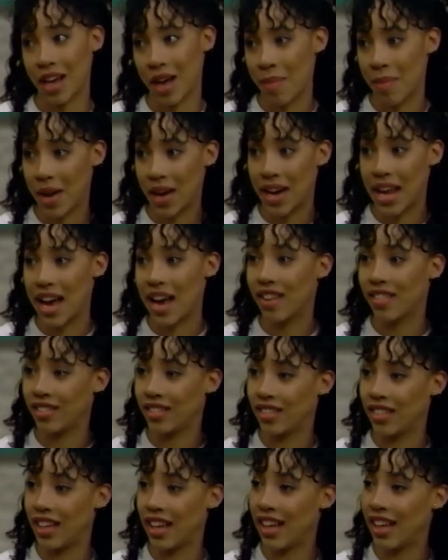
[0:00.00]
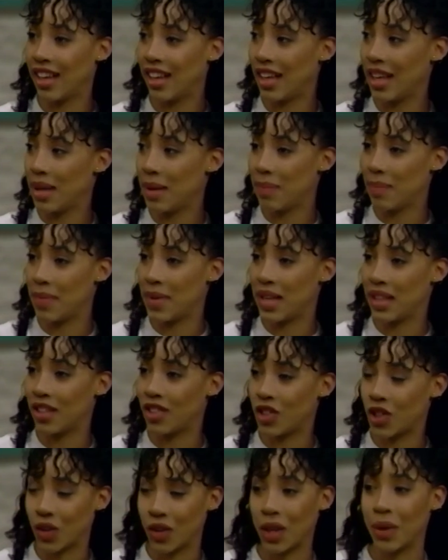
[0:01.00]
come on out and oh. be in
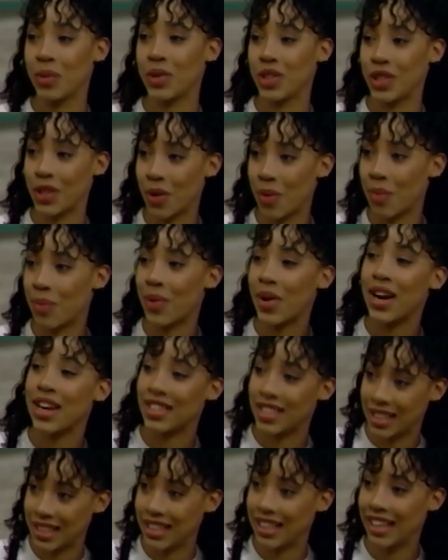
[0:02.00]
the show. Oh. They were so impressed.